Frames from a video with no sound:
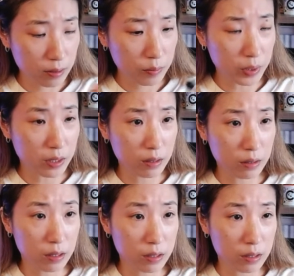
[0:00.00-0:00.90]
But
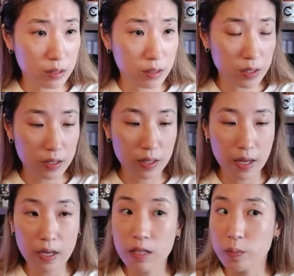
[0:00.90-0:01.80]
this is this
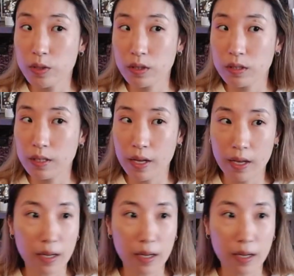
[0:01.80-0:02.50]
thing, especially today,